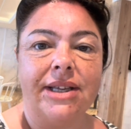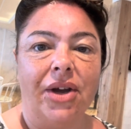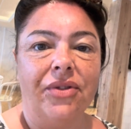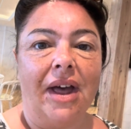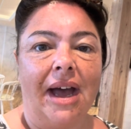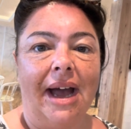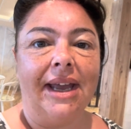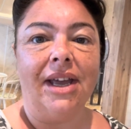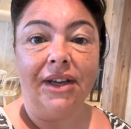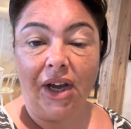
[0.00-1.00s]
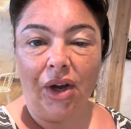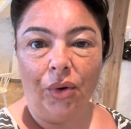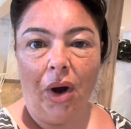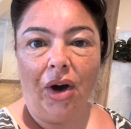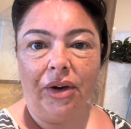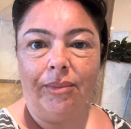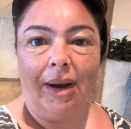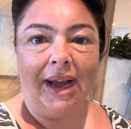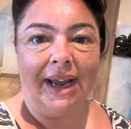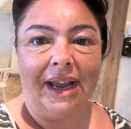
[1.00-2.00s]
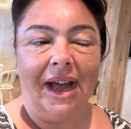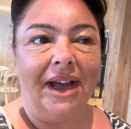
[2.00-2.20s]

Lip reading: so that I can go on my